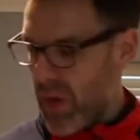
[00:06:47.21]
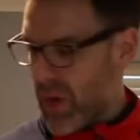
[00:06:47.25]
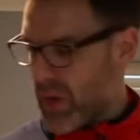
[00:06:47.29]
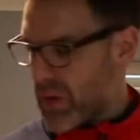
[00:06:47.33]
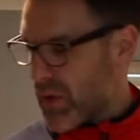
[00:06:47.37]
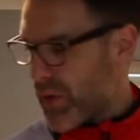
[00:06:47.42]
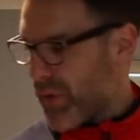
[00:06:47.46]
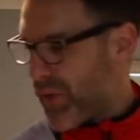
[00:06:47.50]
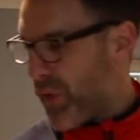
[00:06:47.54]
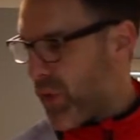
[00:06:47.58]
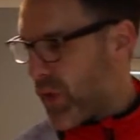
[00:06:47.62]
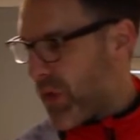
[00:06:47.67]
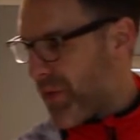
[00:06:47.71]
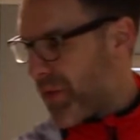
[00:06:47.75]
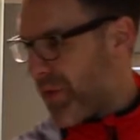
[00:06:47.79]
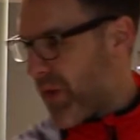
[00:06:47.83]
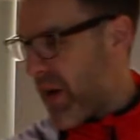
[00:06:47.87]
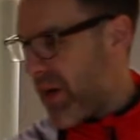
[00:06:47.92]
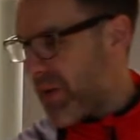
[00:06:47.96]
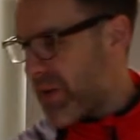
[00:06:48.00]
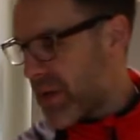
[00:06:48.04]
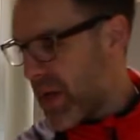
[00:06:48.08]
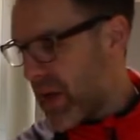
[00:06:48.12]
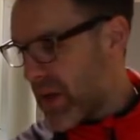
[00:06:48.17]
So
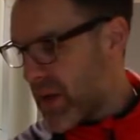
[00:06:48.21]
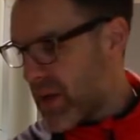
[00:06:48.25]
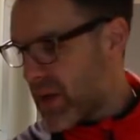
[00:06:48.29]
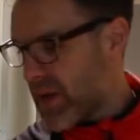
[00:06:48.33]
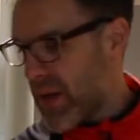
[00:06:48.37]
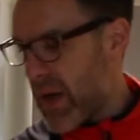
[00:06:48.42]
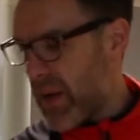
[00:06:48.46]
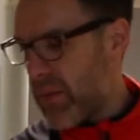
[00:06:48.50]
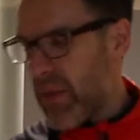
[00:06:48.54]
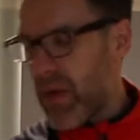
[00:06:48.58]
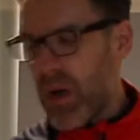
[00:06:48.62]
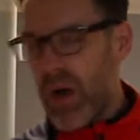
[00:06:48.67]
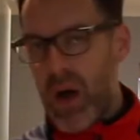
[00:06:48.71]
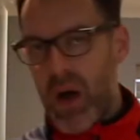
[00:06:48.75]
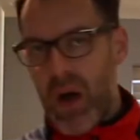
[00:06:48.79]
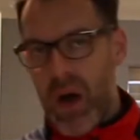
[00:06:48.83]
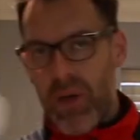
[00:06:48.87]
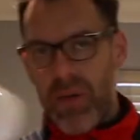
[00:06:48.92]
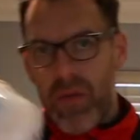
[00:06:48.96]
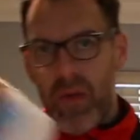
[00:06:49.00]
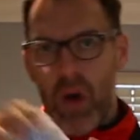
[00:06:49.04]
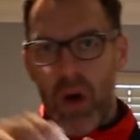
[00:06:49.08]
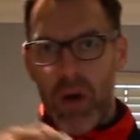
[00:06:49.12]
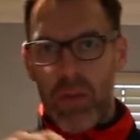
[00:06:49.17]
45 seconds up,
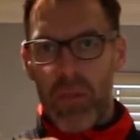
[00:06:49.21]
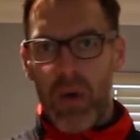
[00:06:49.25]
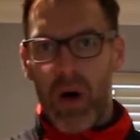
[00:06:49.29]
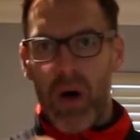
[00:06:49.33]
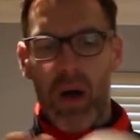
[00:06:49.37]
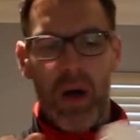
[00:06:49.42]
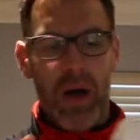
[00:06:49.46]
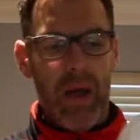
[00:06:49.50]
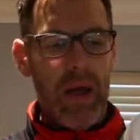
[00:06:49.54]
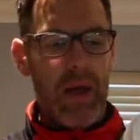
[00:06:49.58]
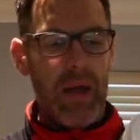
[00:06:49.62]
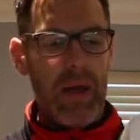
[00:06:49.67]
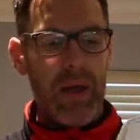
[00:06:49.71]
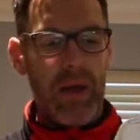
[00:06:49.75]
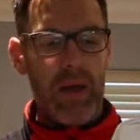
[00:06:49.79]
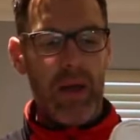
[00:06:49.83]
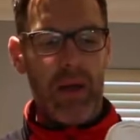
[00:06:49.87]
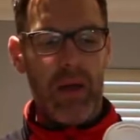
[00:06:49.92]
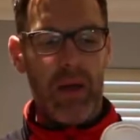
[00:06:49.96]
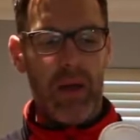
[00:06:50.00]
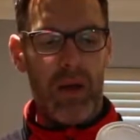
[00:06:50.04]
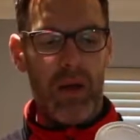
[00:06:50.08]
I've got my